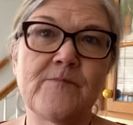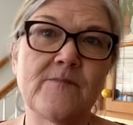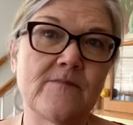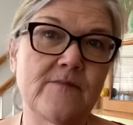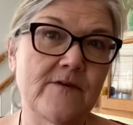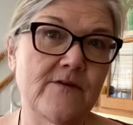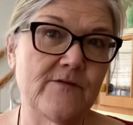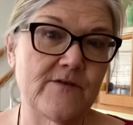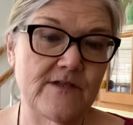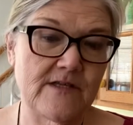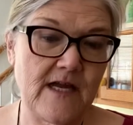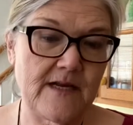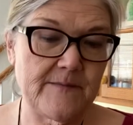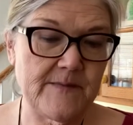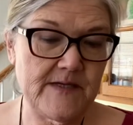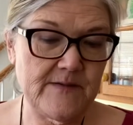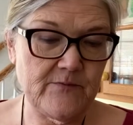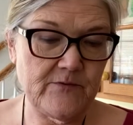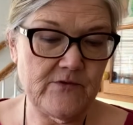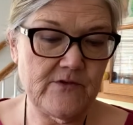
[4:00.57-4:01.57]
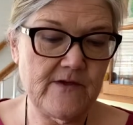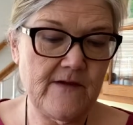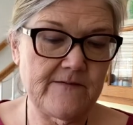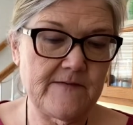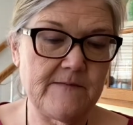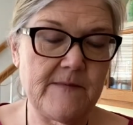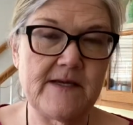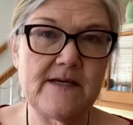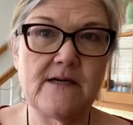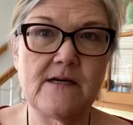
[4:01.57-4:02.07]
there's a lot of people, you'd have to
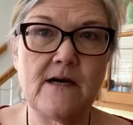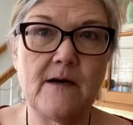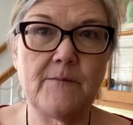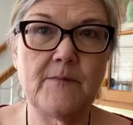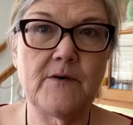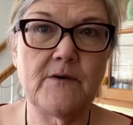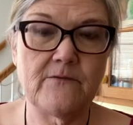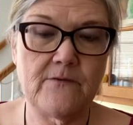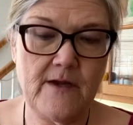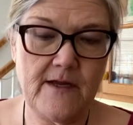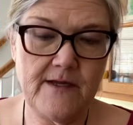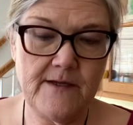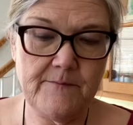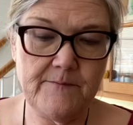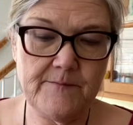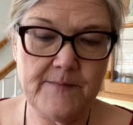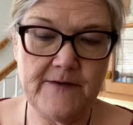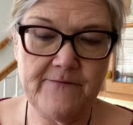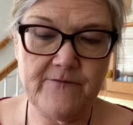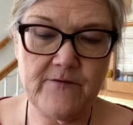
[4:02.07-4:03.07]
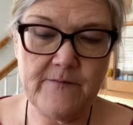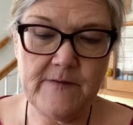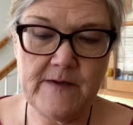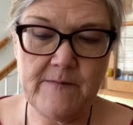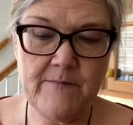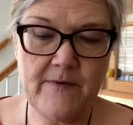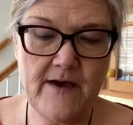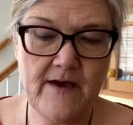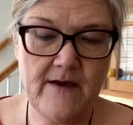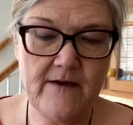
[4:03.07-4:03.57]
make a couple, right? But for me
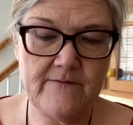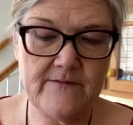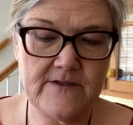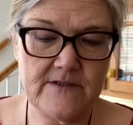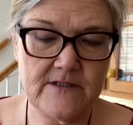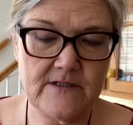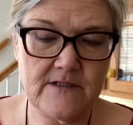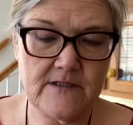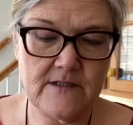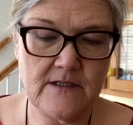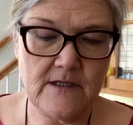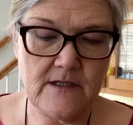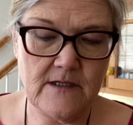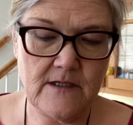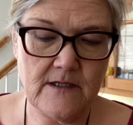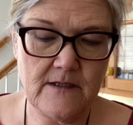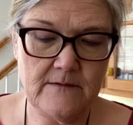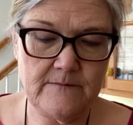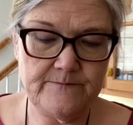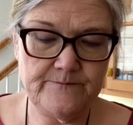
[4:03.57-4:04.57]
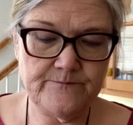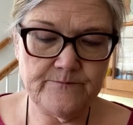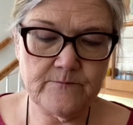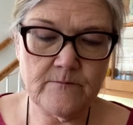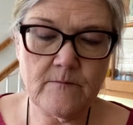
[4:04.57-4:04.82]
and Bev, it's gonna, um,